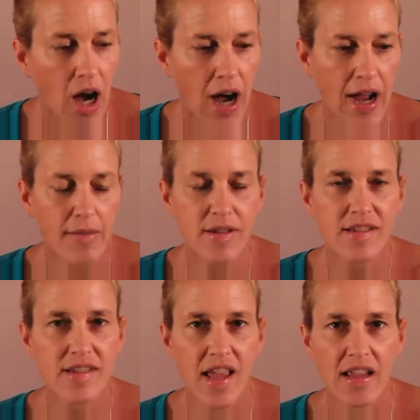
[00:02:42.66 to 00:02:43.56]
I would
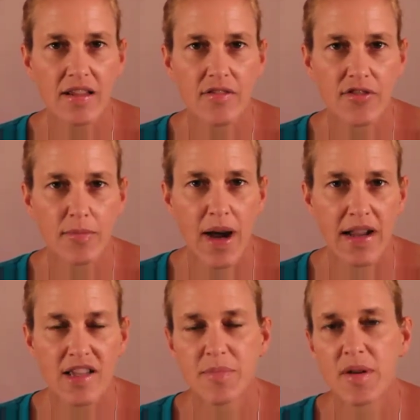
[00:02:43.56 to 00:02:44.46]
say, from my
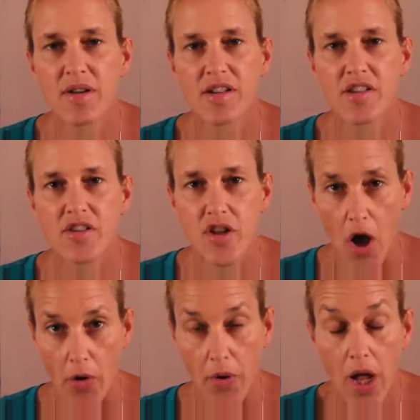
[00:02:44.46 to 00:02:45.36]
experience,
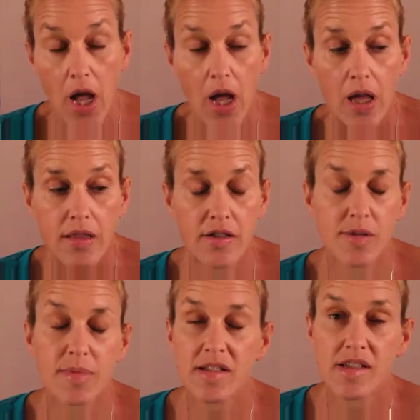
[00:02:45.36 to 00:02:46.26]
no.
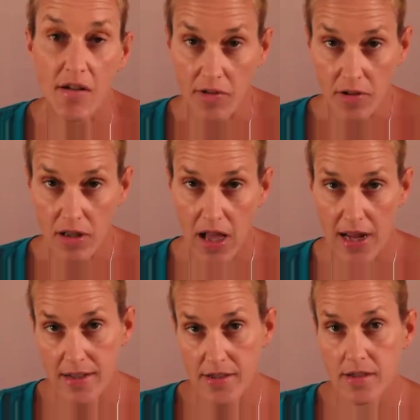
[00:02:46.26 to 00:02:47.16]
There's been several
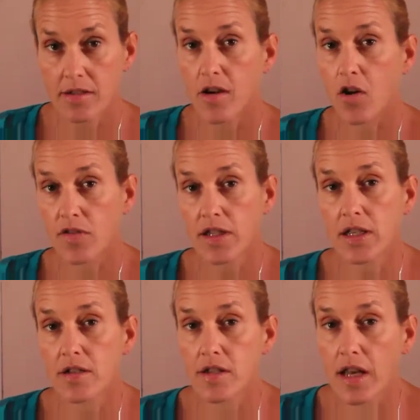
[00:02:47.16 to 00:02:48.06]
clients over the
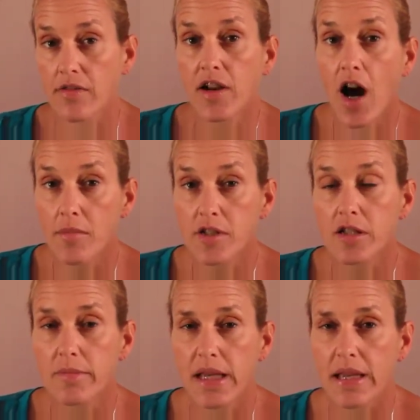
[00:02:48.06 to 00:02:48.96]
years that have come
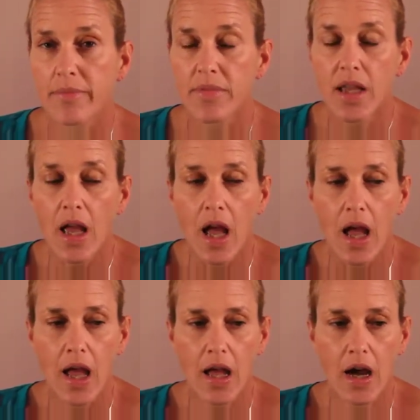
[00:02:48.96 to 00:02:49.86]
to me
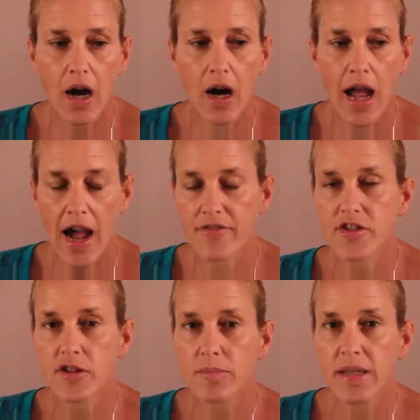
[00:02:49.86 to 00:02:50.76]

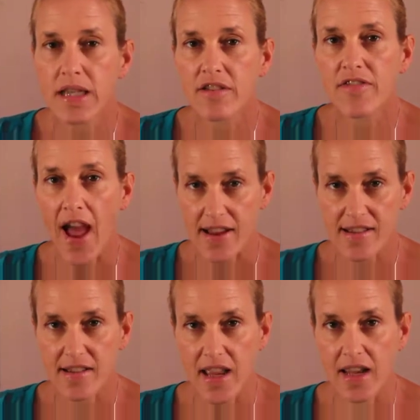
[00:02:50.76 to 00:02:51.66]
after being
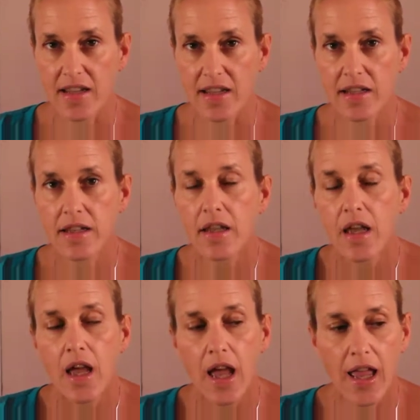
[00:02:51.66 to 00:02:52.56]
vaccinated,
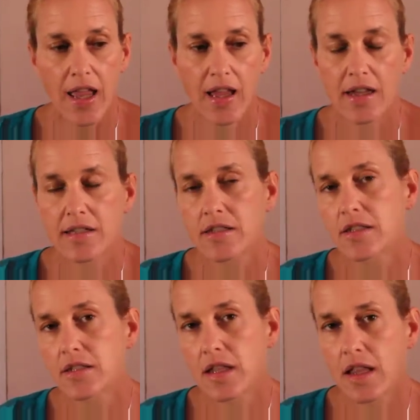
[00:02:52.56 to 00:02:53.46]
and
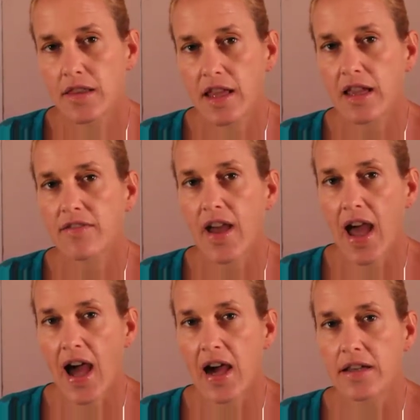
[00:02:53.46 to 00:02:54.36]
they've
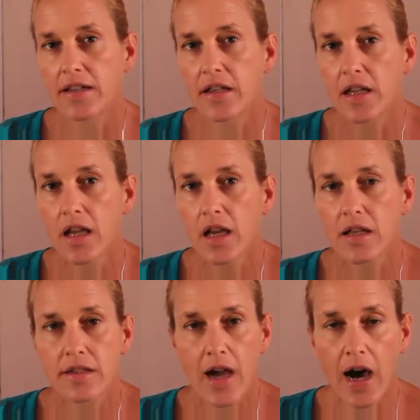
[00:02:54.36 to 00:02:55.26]
had
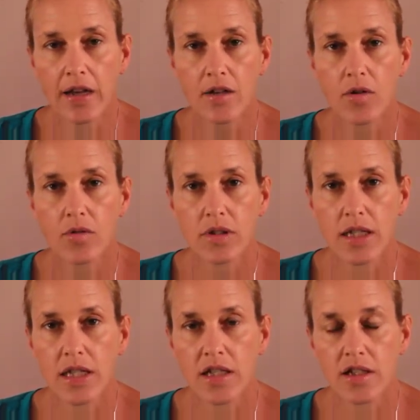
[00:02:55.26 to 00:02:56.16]
not
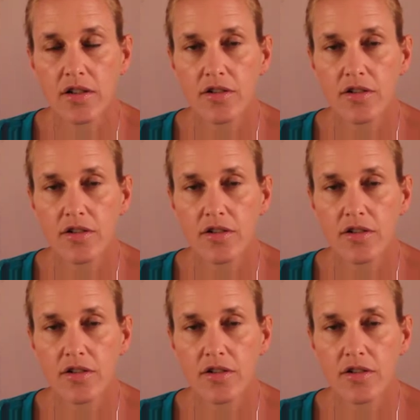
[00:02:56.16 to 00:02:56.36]
only